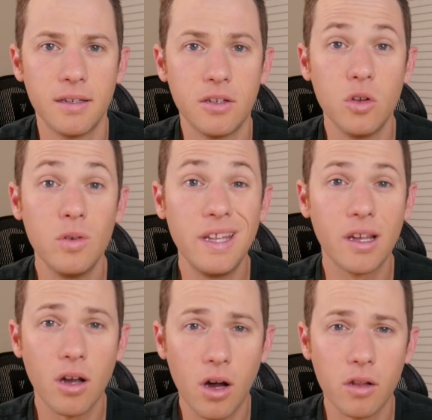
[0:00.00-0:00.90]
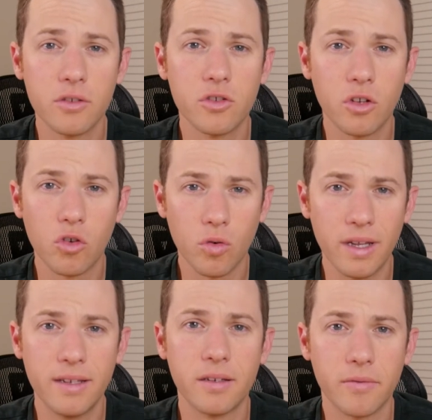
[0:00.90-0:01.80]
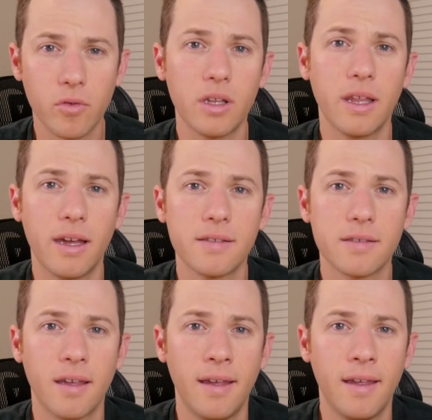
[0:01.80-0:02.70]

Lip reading: Do you need a college degree to freelance?